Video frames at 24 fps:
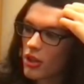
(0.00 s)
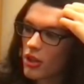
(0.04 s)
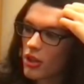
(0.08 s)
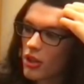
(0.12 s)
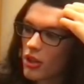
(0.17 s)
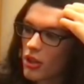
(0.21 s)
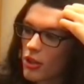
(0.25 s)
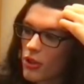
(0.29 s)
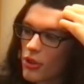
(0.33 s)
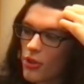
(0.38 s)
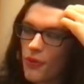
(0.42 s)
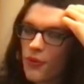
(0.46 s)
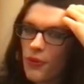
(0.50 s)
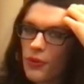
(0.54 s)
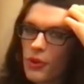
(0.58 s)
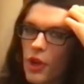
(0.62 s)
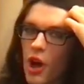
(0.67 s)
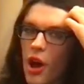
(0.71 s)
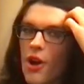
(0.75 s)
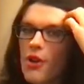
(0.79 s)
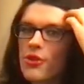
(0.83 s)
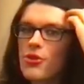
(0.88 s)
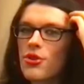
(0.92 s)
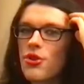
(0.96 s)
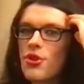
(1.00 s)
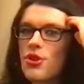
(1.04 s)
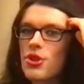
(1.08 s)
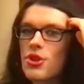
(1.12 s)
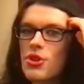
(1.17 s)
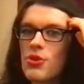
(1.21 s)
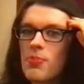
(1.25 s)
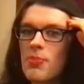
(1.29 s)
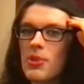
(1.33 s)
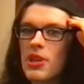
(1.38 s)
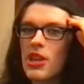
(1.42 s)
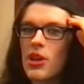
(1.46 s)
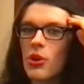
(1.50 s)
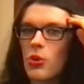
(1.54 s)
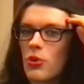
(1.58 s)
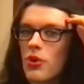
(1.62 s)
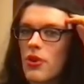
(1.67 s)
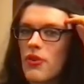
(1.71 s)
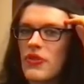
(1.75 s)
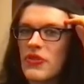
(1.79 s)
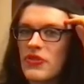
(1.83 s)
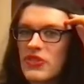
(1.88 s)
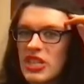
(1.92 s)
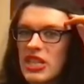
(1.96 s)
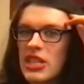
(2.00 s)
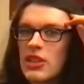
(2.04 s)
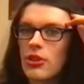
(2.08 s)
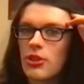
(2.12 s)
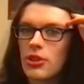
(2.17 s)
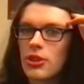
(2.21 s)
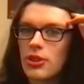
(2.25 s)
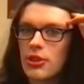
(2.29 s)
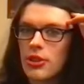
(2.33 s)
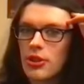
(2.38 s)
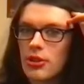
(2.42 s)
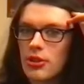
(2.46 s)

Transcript: the flaws are just being revealed.